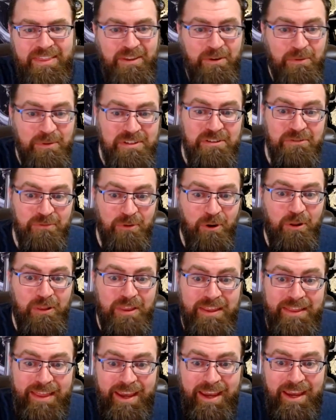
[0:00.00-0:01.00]
there was a role
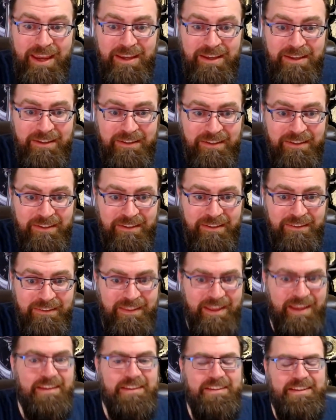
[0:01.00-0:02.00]
that they
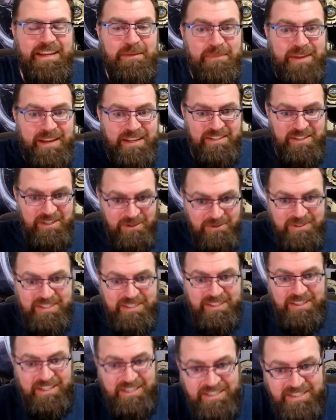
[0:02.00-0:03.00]
deemed as
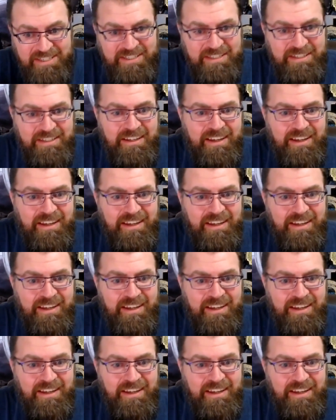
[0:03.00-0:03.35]
useless.